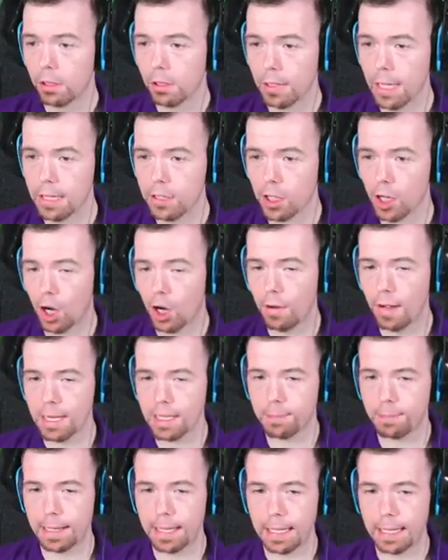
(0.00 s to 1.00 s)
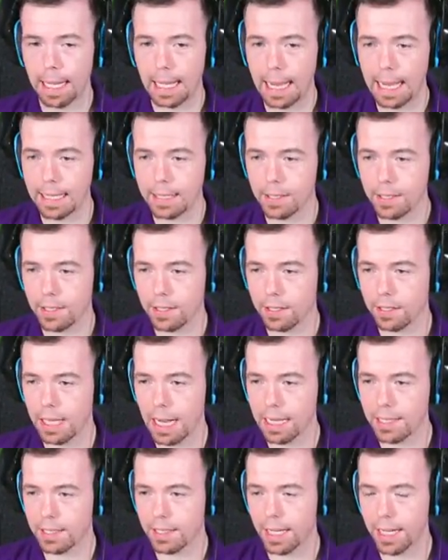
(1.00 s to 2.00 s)
Let's go, that's better, lads.
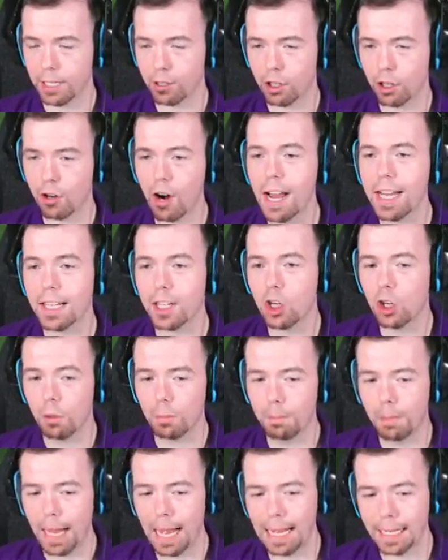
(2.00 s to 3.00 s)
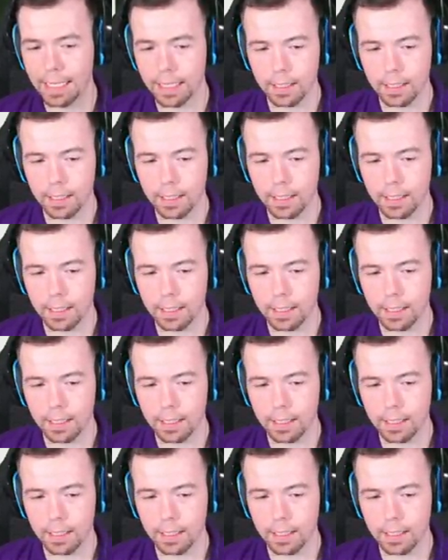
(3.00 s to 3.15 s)
That's it, great comeback.